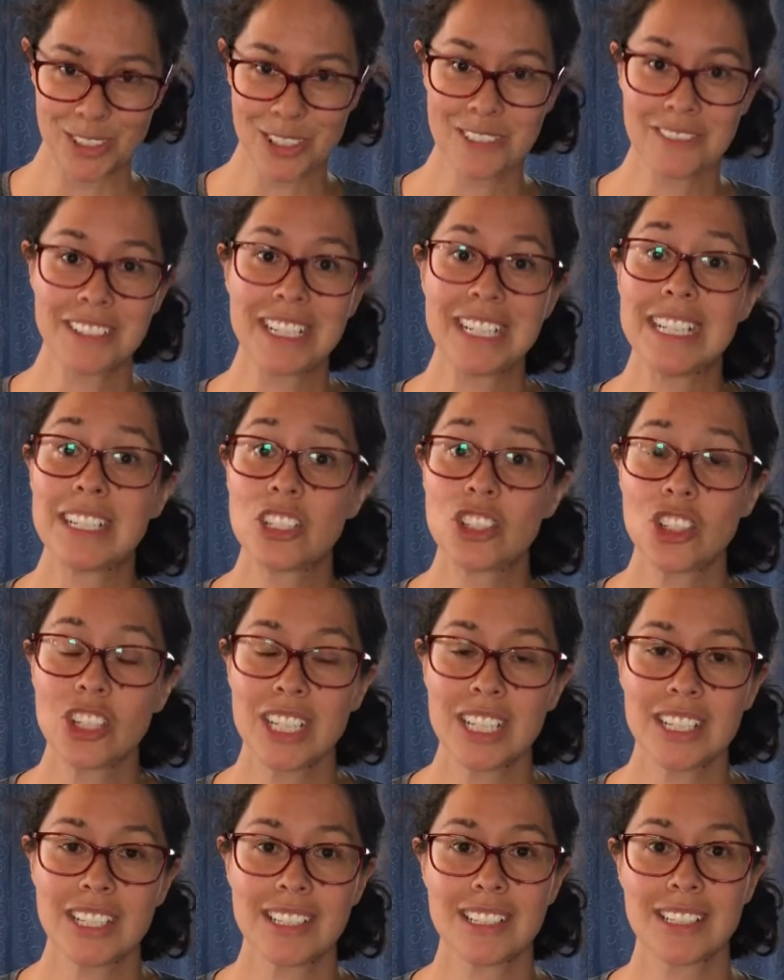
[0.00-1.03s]
sort of
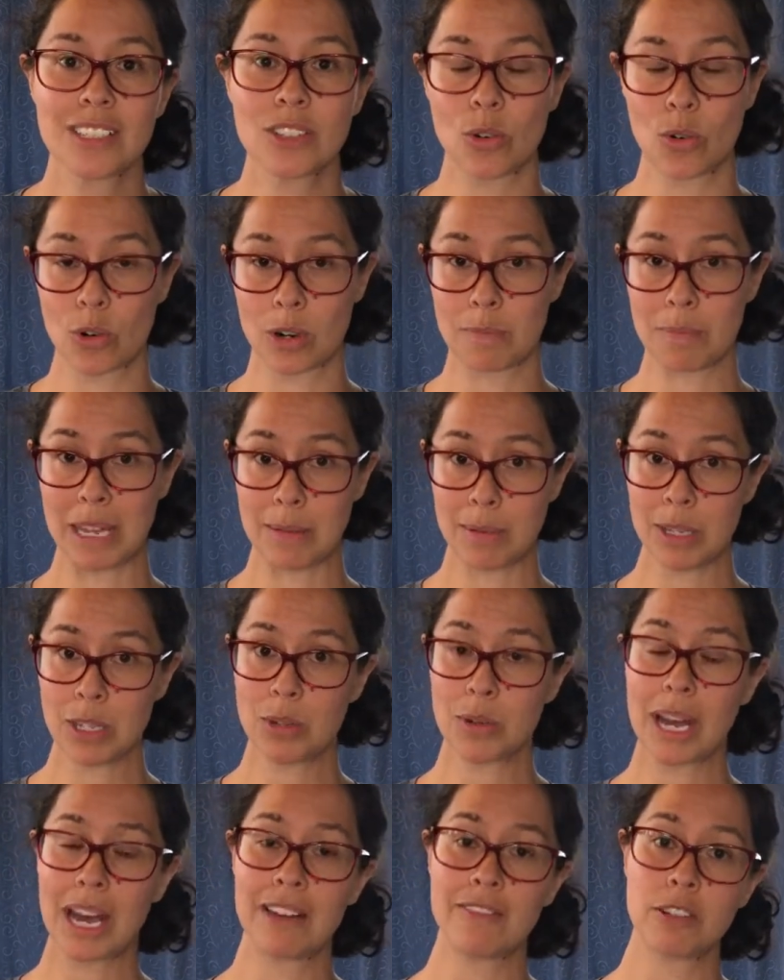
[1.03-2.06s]
niche is, or
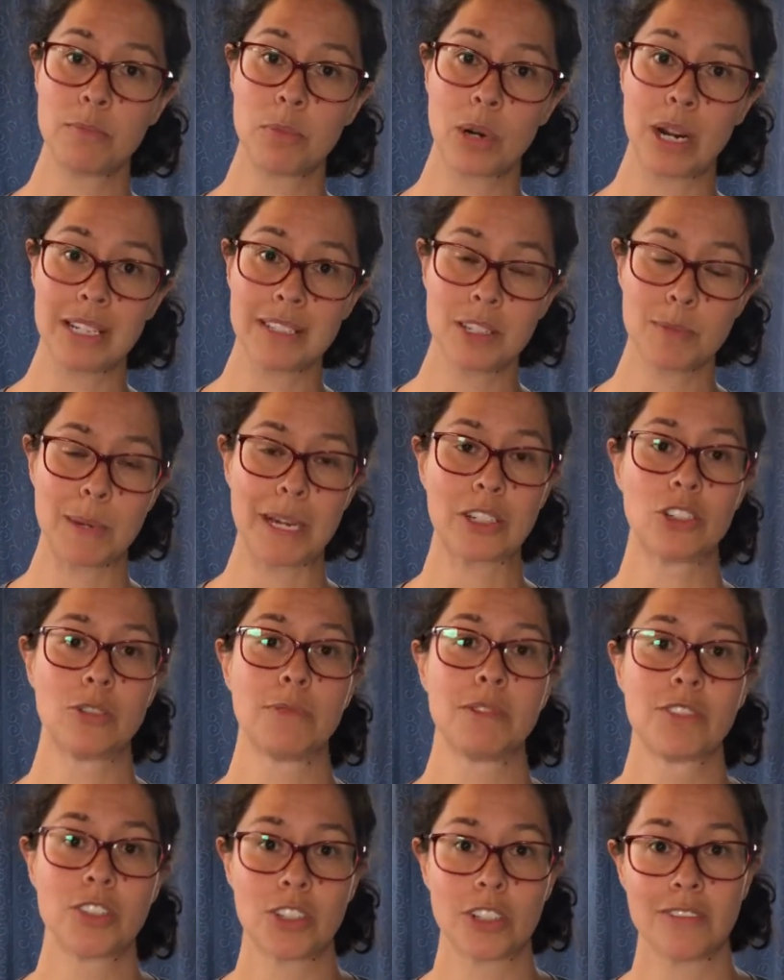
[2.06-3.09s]
maybe you have a broad
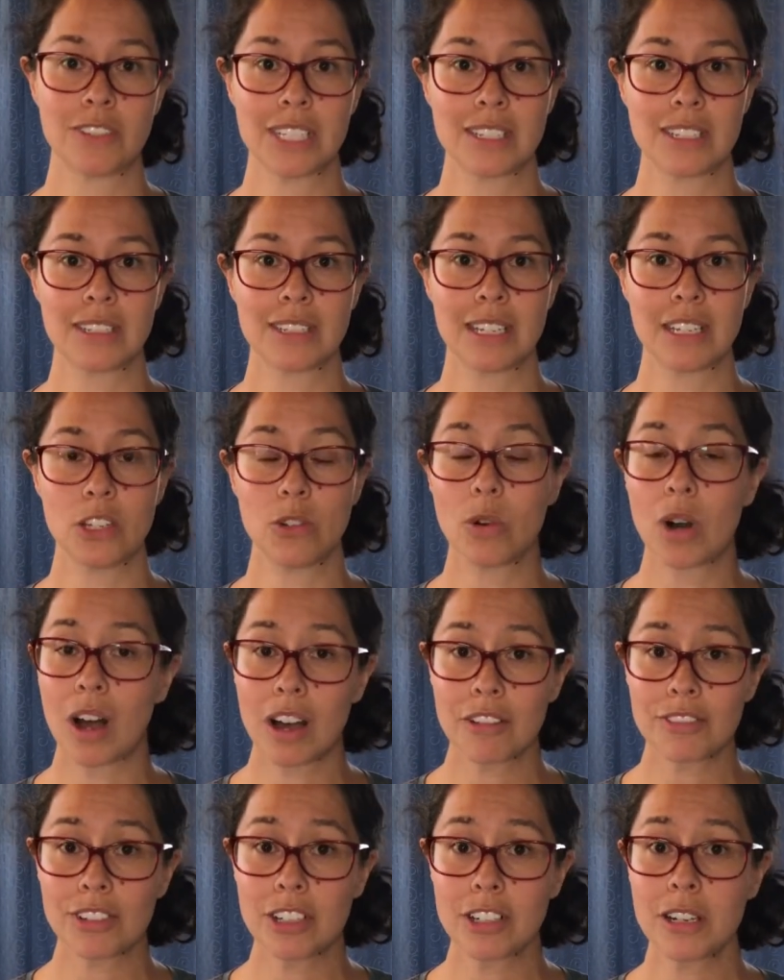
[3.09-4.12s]
spectrum of services that you
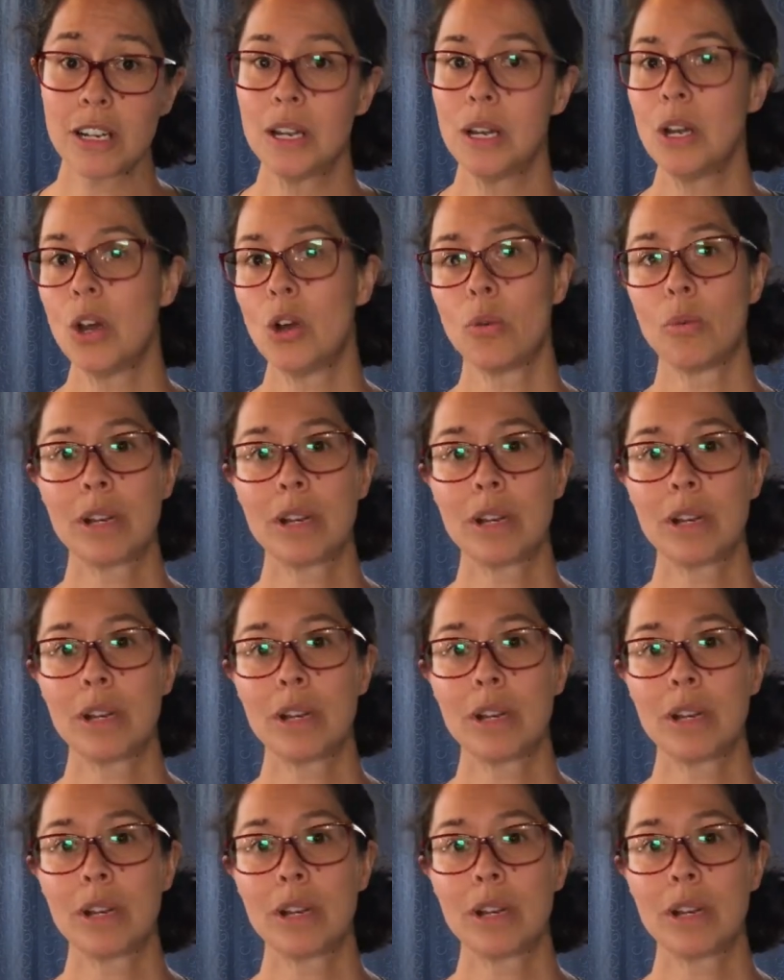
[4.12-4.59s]
offer.